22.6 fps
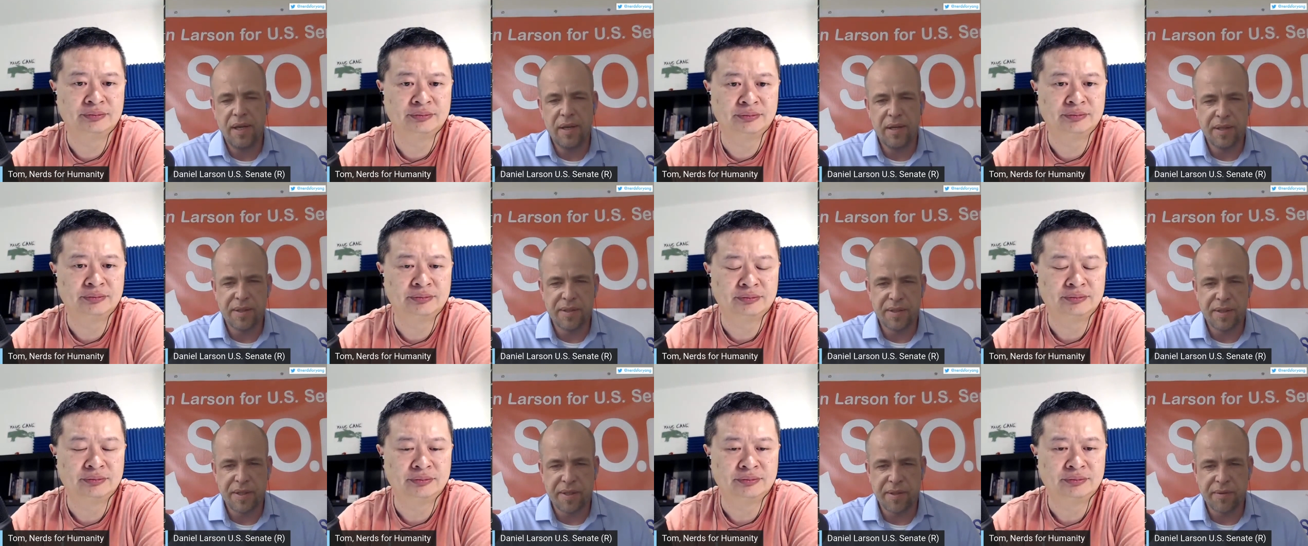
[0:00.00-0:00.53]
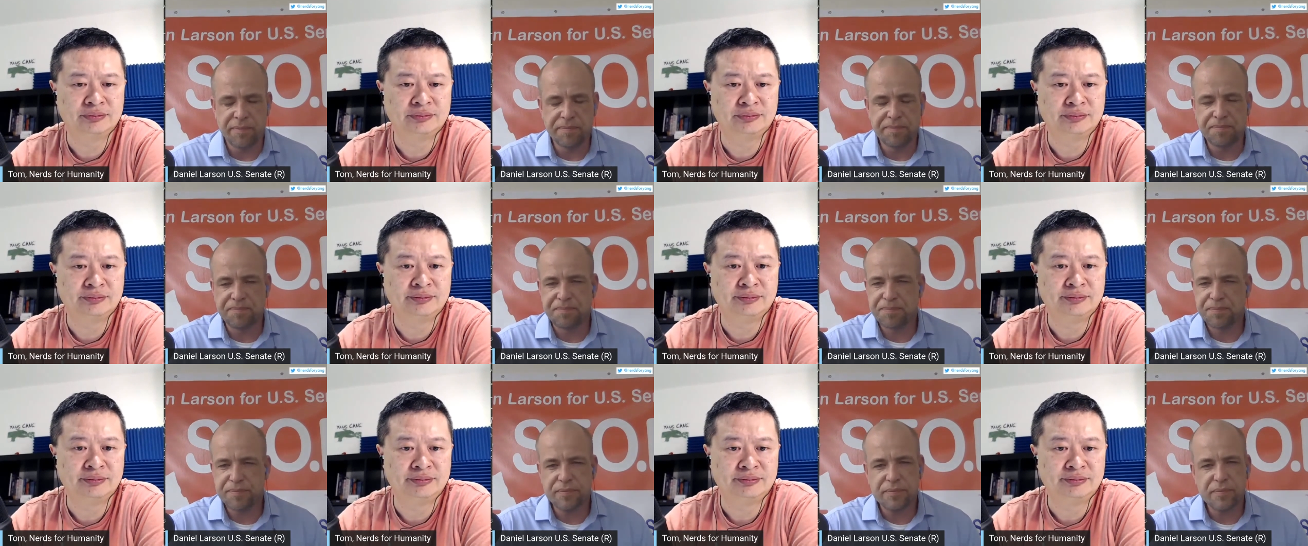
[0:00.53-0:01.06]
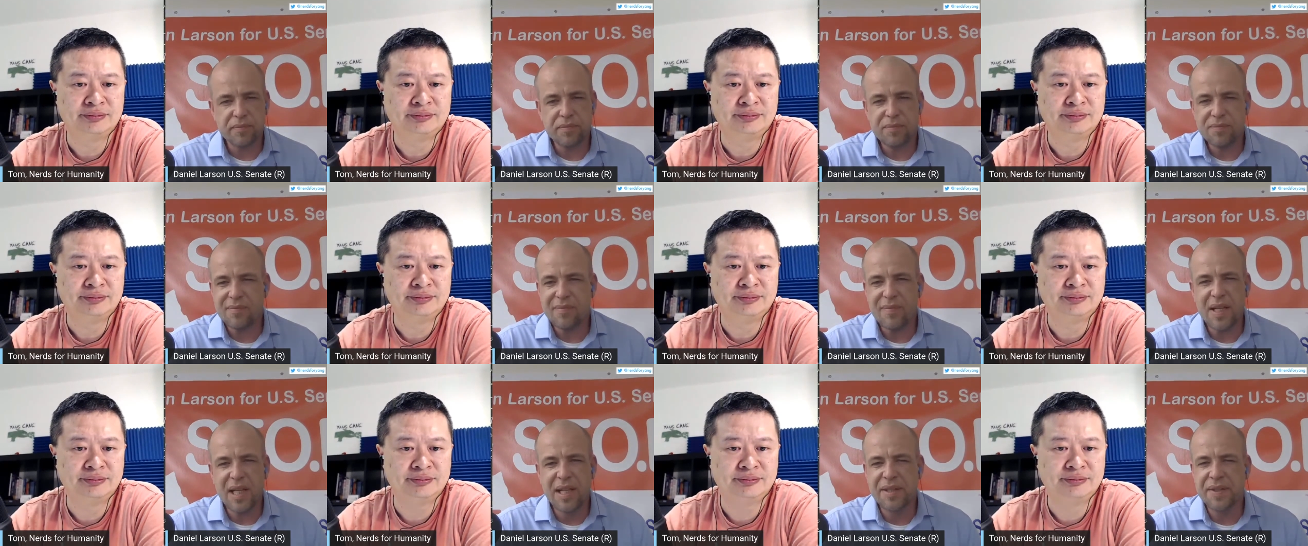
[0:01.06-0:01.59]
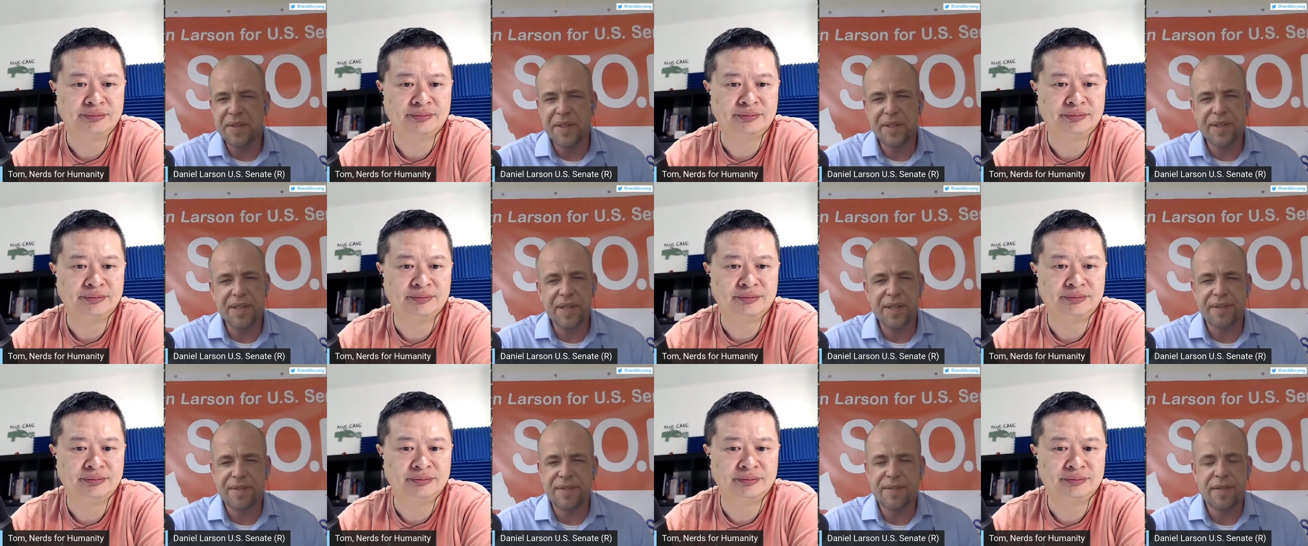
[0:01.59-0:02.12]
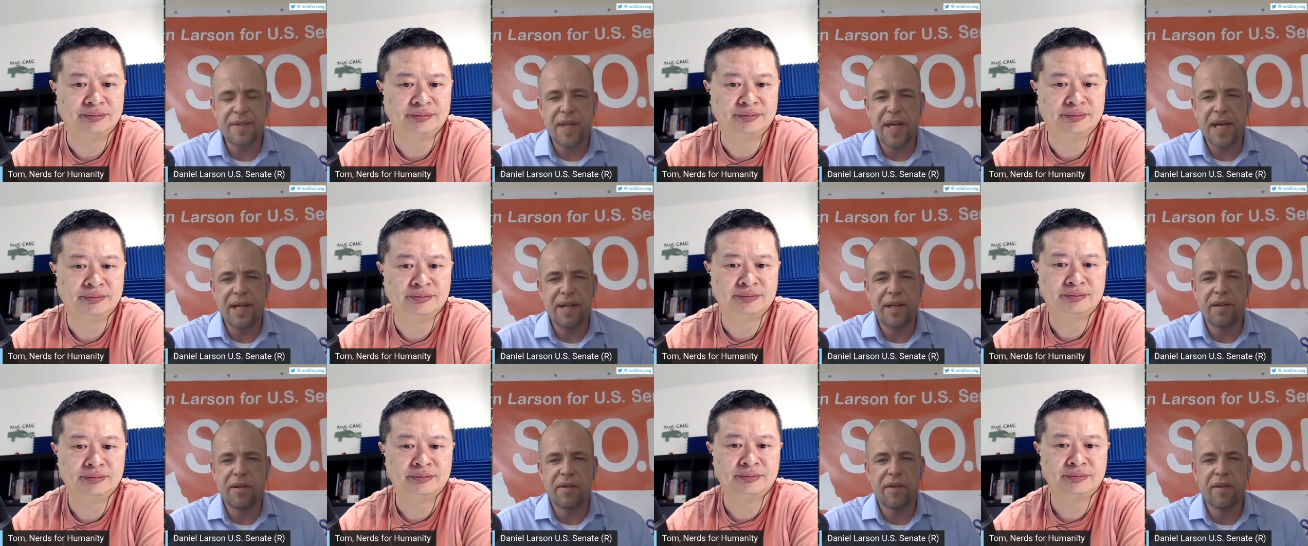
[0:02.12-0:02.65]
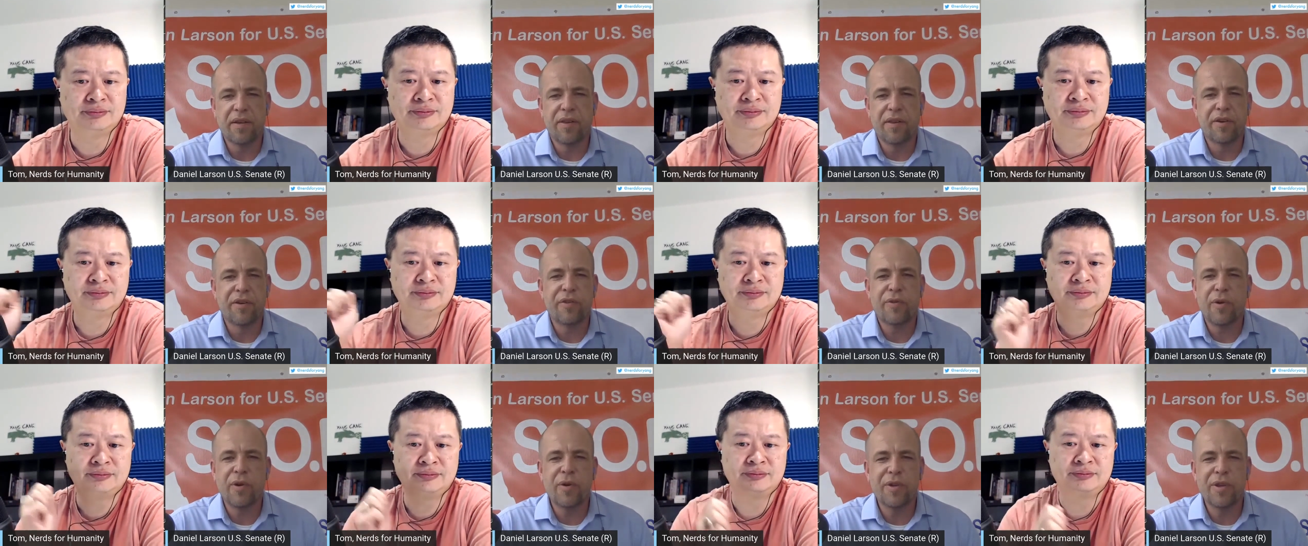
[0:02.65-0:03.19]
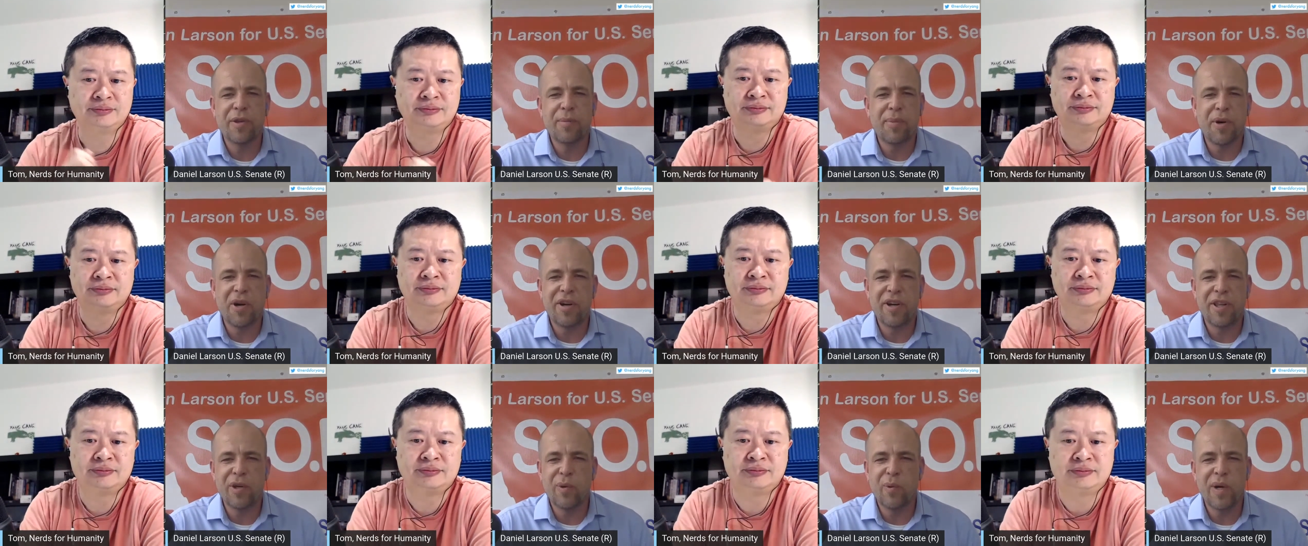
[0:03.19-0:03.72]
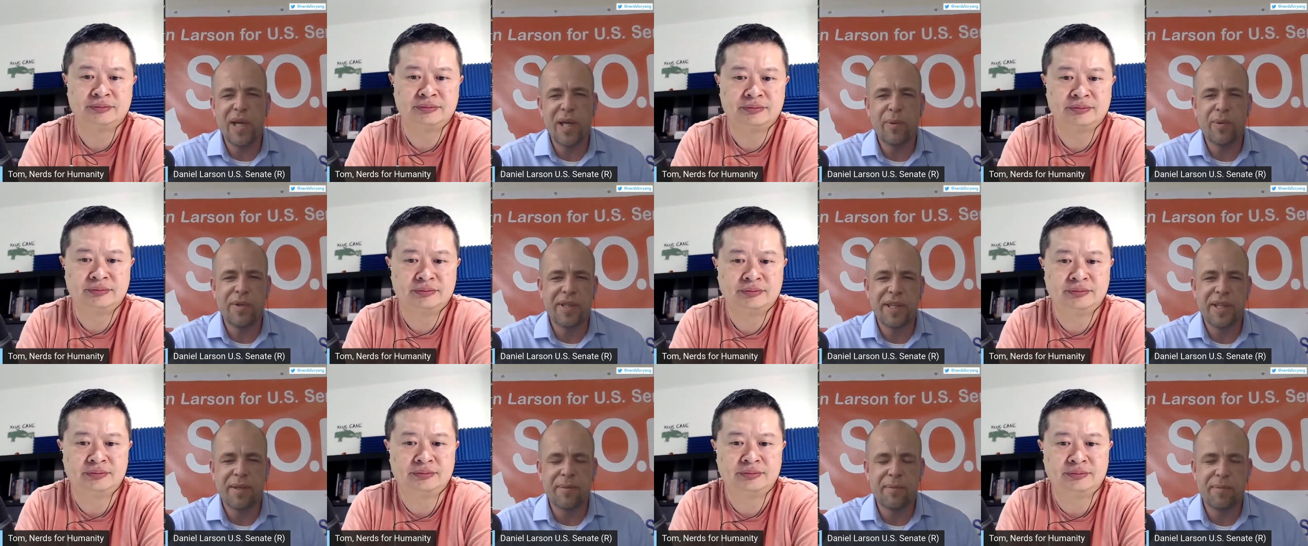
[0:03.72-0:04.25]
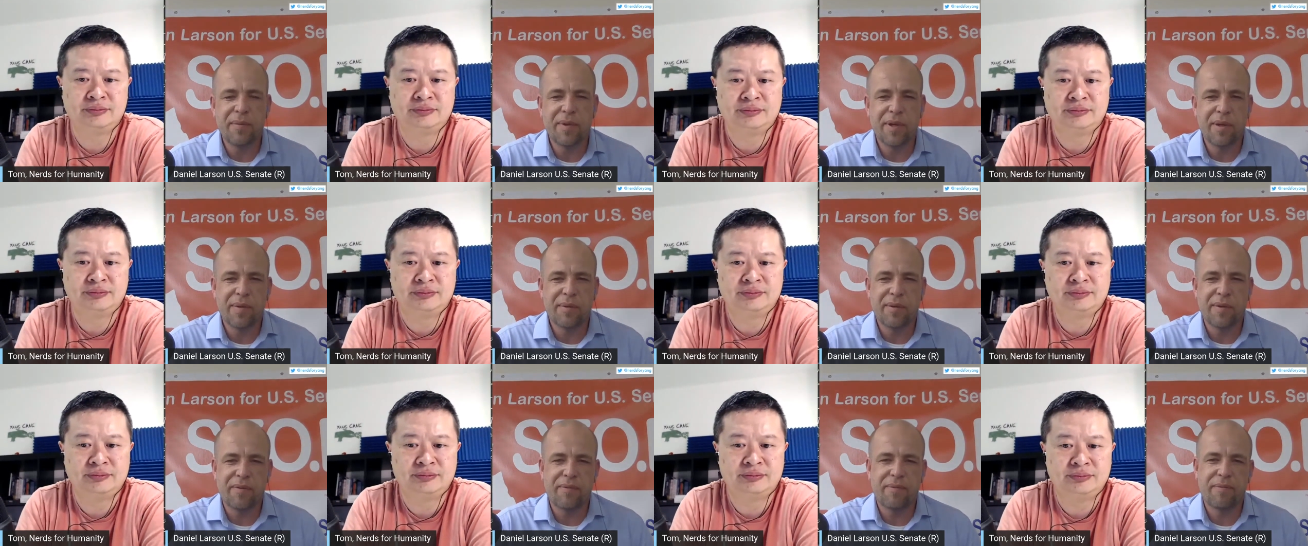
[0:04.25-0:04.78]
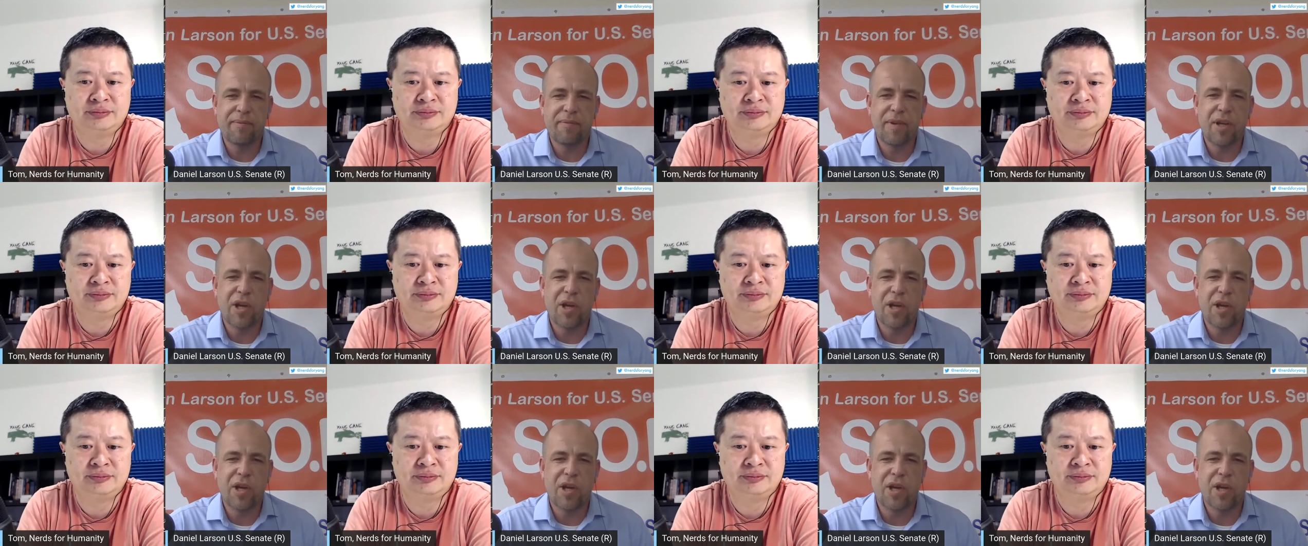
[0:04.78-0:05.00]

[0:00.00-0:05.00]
Speaker 1: and um, I think that that they're throwing the party away when they uh,